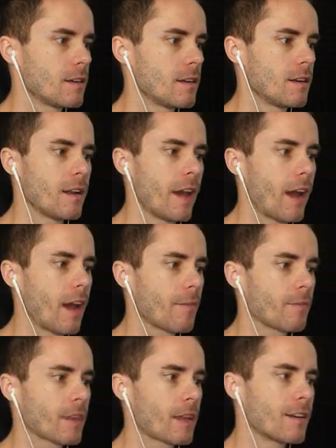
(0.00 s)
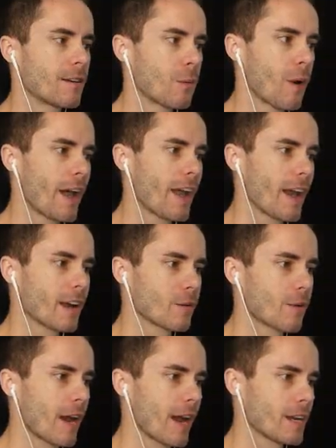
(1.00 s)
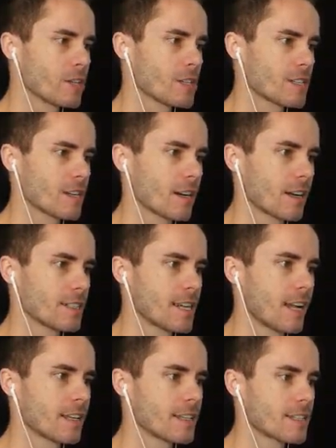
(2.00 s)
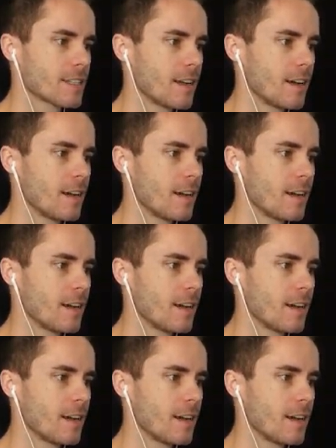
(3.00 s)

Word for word: Nah, way out of range. It's not going to tell us.